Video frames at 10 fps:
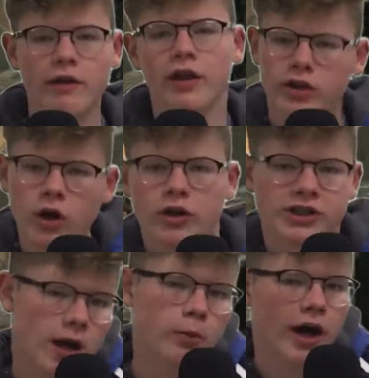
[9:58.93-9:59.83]
And then you go to
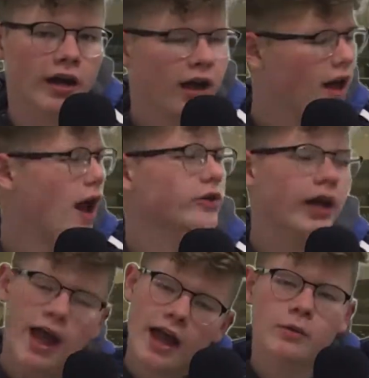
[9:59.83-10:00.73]
Subway and you're
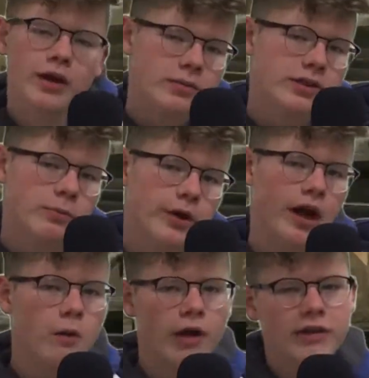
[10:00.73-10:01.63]
like, hey, what up, Subway?
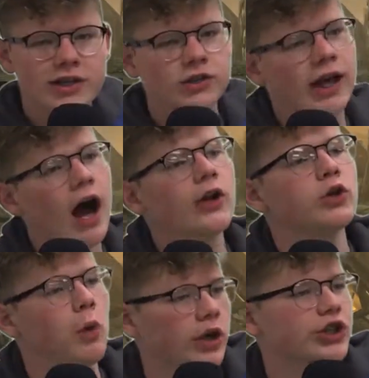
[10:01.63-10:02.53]
I want this. They're like, how do
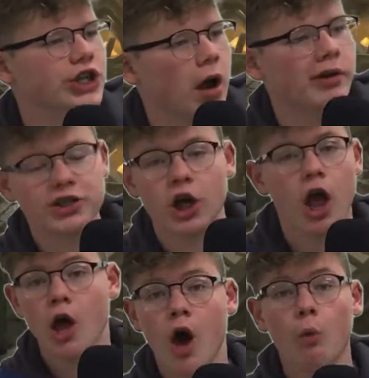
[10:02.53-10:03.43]
you want your sandwich?
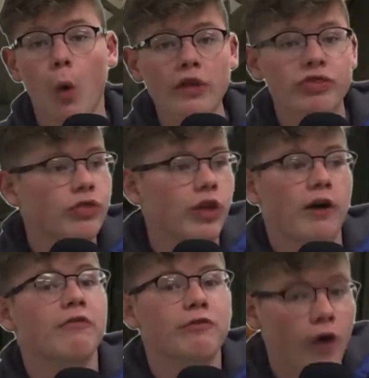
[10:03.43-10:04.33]
What
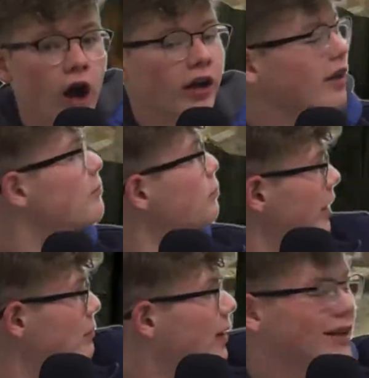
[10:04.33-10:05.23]
the
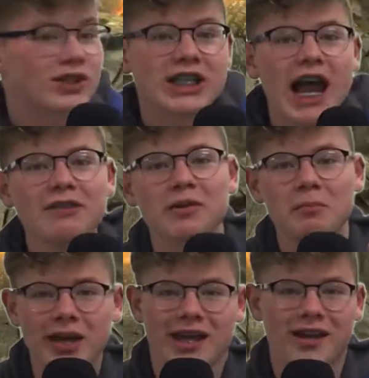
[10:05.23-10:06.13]
bleep it? Does that even
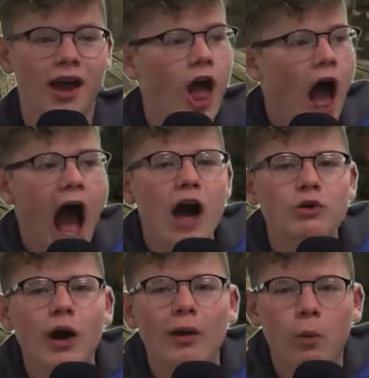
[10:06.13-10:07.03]
mean, how
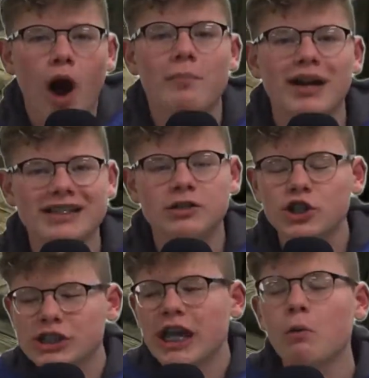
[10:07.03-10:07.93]
do I want my,
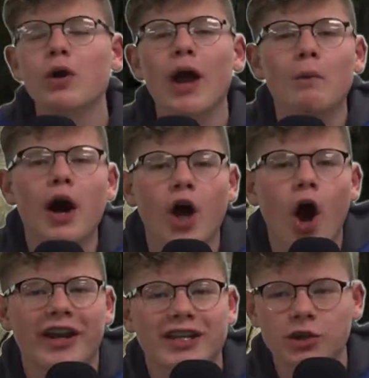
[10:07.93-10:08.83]
just say, what do I want
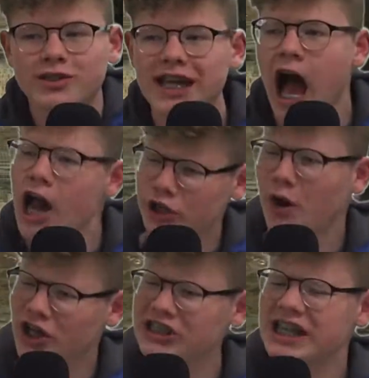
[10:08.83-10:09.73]
on it? Don't say, how do you
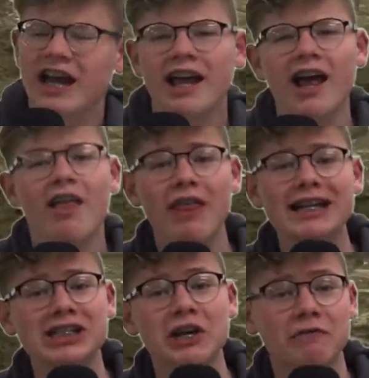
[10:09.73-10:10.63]
want your stuff?
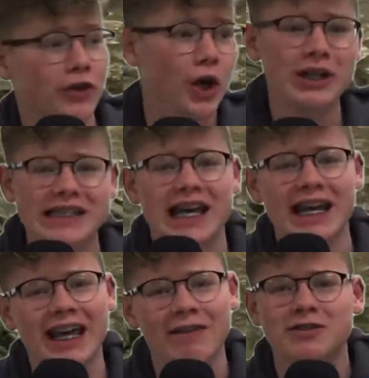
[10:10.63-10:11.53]
That's confusing
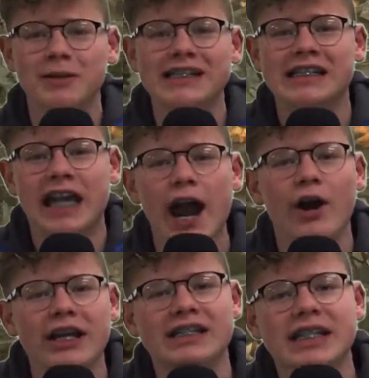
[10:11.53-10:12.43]
and it gives me
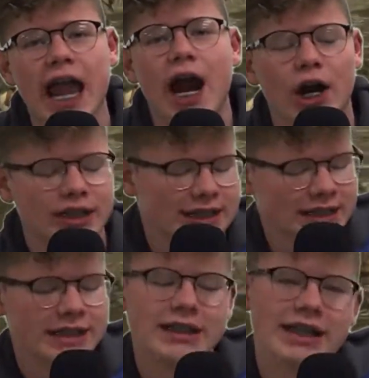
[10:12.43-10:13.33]
scaredy scares.
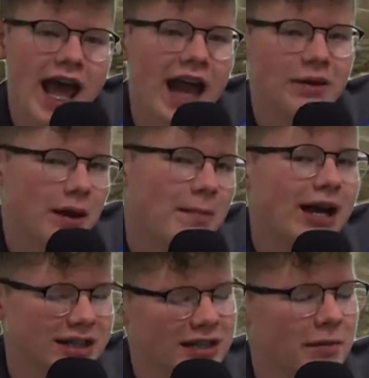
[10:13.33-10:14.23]
Anyway,
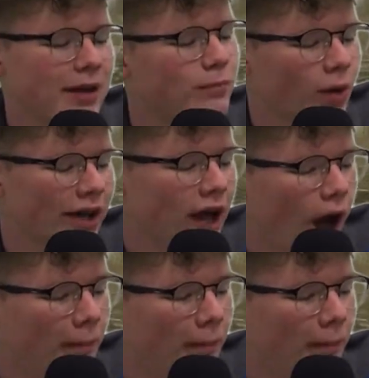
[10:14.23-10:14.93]
back to the main point.